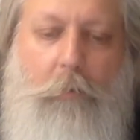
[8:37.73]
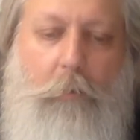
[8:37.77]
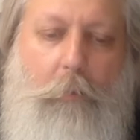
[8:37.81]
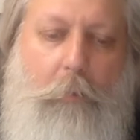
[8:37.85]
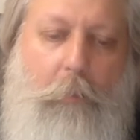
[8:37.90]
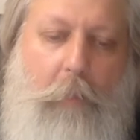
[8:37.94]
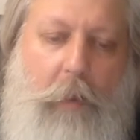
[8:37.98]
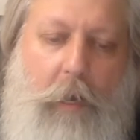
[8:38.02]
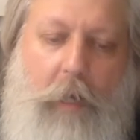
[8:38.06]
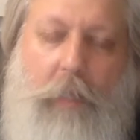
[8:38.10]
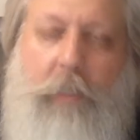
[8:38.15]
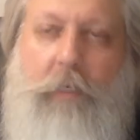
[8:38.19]

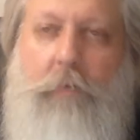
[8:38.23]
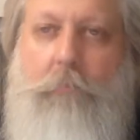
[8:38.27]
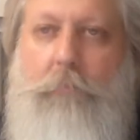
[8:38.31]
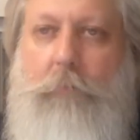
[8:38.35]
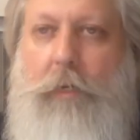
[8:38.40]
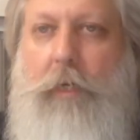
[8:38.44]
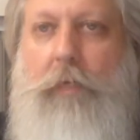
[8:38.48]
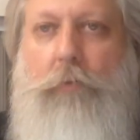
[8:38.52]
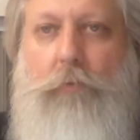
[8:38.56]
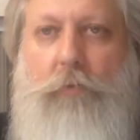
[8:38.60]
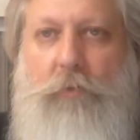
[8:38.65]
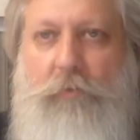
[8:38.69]
And then I come
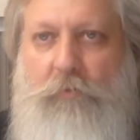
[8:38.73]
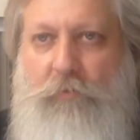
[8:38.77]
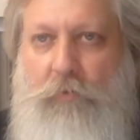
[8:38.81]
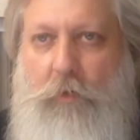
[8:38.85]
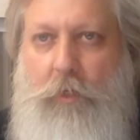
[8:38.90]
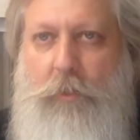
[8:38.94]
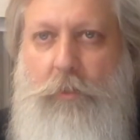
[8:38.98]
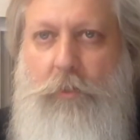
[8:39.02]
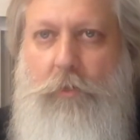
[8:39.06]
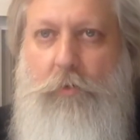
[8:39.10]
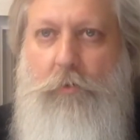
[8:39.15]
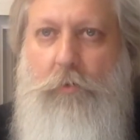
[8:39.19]
back with a
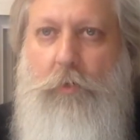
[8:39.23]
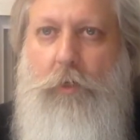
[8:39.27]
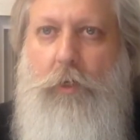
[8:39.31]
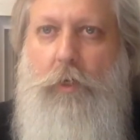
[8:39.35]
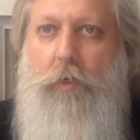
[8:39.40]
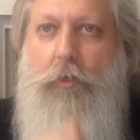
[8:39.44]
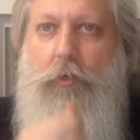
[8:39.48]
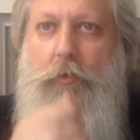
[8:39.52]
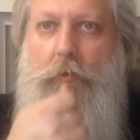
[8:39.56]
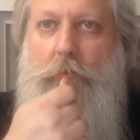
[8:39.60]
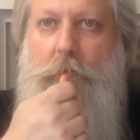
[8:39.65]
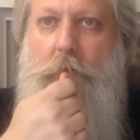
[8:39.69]
fine-tooth
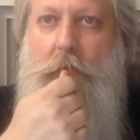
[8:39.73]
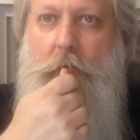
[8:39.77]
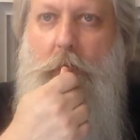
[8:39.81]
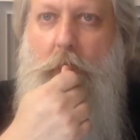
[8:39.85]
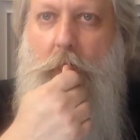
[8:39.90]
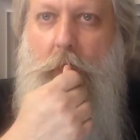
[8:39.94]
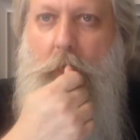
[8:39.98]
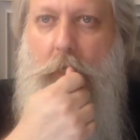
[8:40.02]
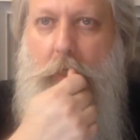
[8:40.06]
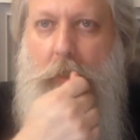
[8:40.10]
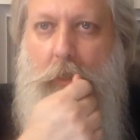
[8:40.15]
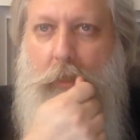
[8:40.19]
comb
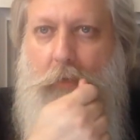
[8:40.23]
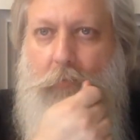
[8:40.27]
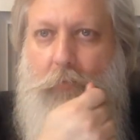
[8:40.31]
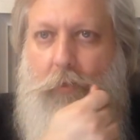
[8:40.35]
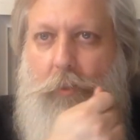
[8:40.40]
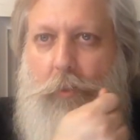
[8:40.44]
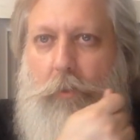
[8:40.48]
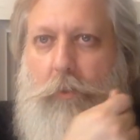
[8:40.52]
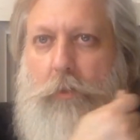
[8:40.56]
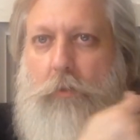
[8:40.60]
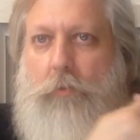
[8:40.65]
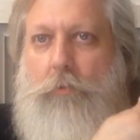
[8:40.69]
and give it
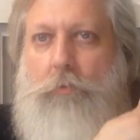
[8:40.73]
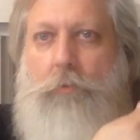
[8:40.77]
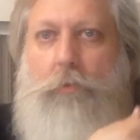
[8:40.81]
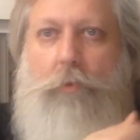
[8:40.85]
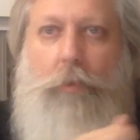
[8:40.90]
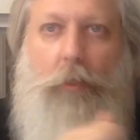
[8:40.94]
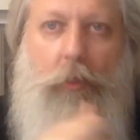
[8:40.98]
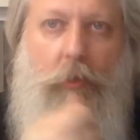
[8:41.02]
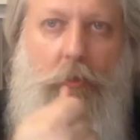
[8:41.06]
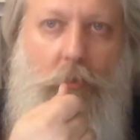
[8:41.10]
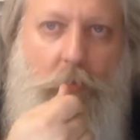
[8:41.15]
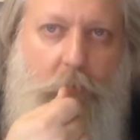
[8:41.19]
a little
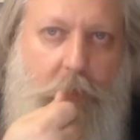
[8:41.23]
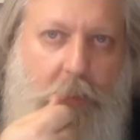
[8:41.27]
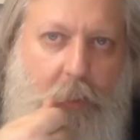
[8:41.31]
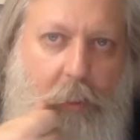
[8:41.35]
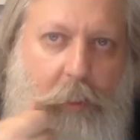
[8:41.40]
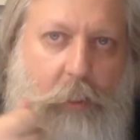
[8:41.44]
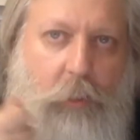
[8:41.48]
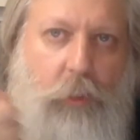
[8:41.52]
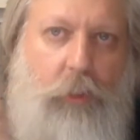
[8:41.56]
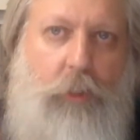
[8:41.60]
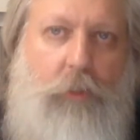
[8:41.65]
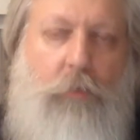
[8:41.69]
comb in
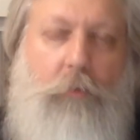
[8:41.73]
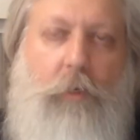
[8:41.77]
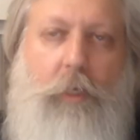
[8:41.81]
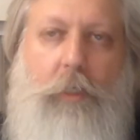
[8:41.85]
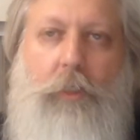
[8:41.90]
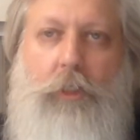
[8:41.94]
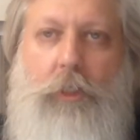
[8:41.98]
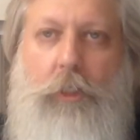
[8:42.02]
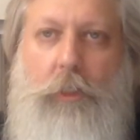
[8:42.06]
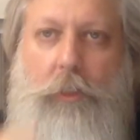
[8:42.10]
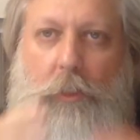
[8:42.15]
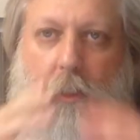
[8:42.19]
each
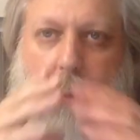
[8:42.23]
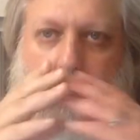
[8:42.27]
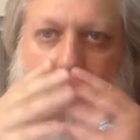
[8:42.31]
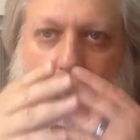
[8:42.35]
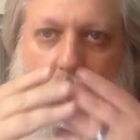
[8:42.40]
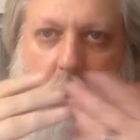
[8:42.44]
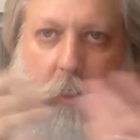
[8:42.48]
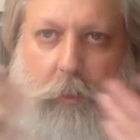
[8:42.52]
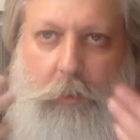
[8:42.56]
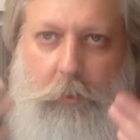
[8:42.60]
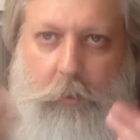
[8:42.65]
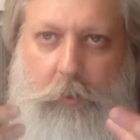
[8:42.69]
direction to
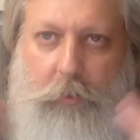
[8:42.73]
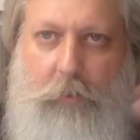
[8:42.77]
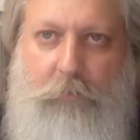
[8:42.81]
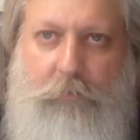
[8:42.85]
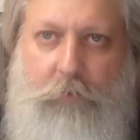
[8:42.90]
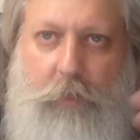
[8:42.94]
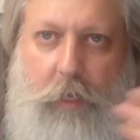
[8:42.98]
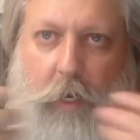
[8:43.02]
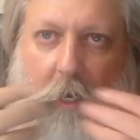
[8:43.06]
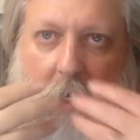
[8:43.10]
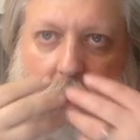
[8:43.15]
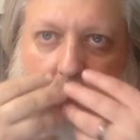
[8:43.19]
kind of
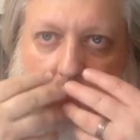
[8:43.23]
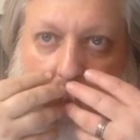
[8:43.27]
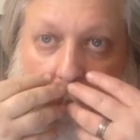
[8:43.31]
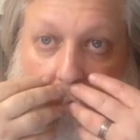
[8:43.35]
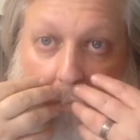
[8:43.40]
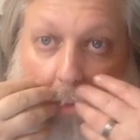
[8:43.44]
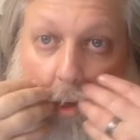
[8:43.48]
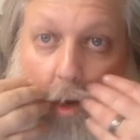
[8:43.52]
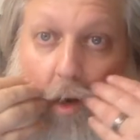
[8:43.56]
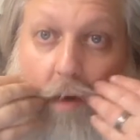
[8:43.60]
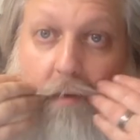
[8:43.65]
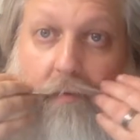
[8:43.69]
lift the hairs
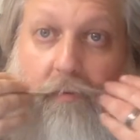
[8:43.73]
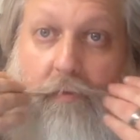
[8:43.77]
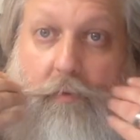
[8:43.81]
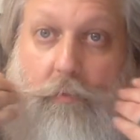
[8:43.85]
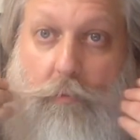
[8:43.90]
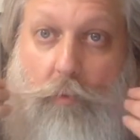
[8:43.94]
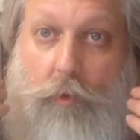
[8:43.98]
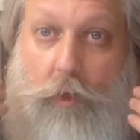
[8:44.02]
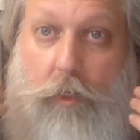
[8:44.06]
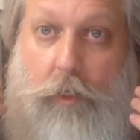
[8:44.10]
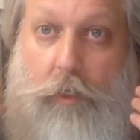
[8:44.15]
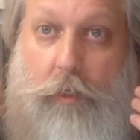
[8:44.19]
apart from one